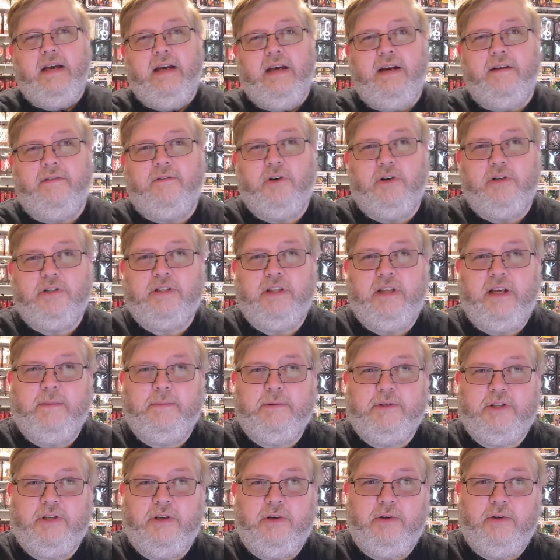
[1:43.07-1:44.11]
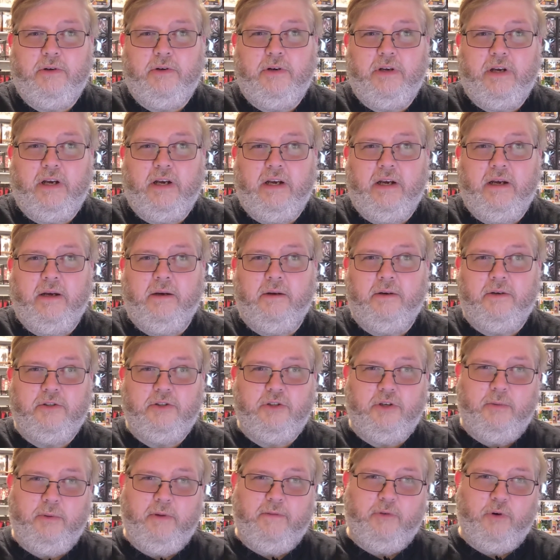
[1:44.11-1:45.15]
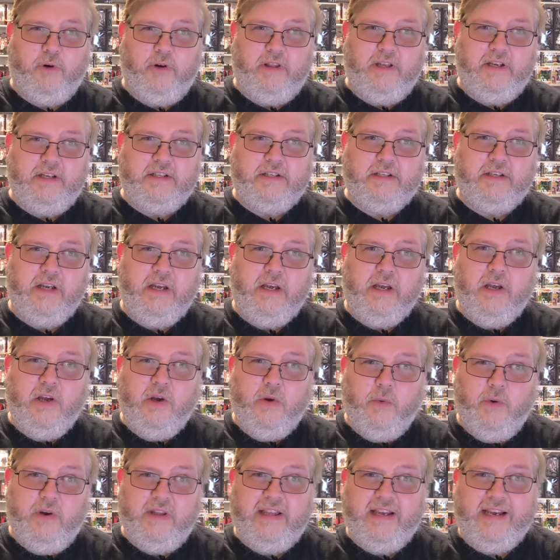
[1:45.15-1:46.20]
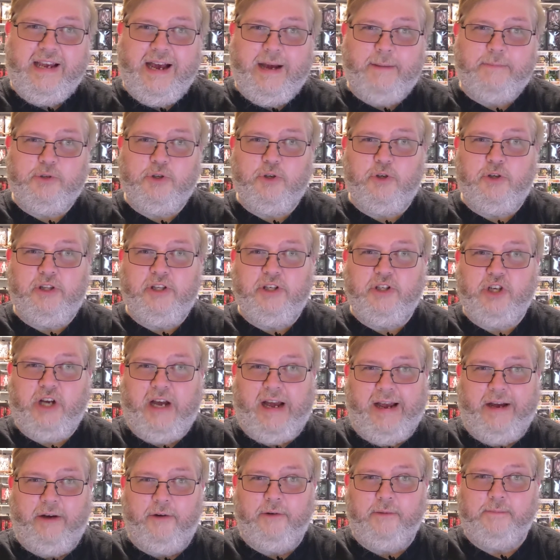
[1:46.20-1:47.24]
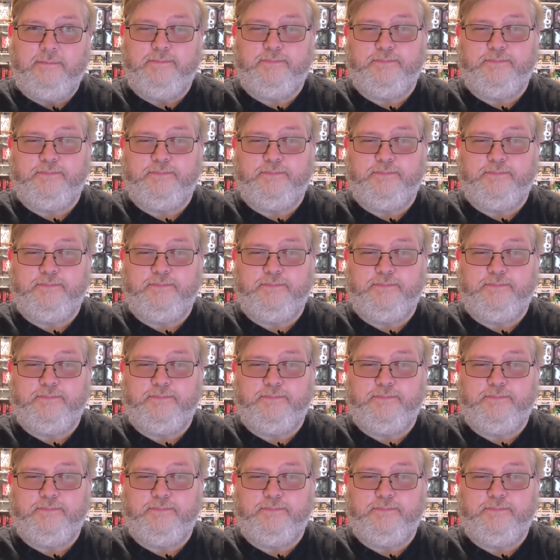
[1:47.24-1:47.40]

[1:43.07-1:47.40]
and of course in the episode or so before this, when they captured the child.